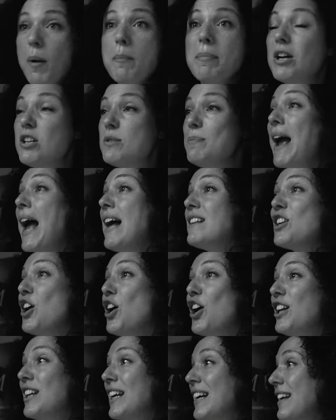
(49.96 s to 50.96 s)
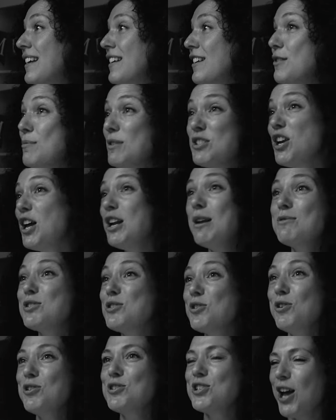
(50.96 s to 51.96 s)
because my hair's curly, because my
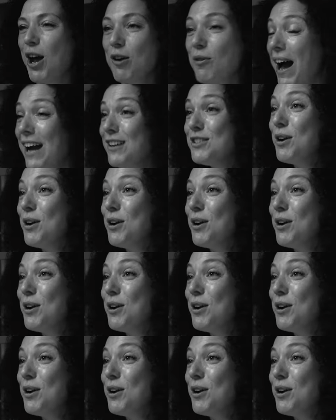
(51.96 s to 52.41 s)
surname's Georghiou. I